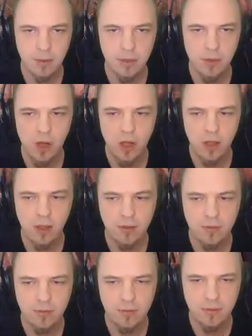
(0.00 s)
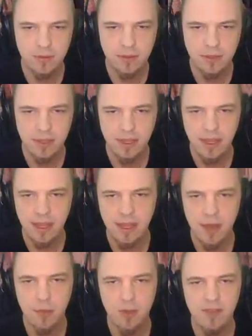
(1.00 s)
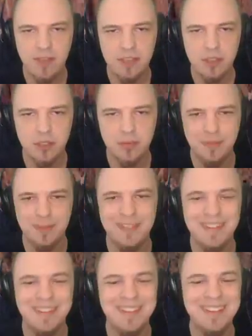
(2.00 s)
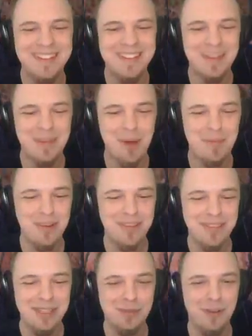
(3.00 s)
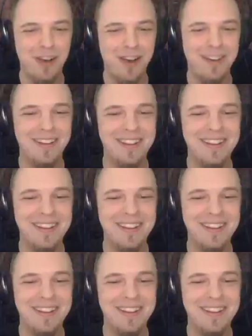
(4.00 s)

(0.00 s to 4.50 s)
Did I put a wall? I got privilege. Check my privilege, bro.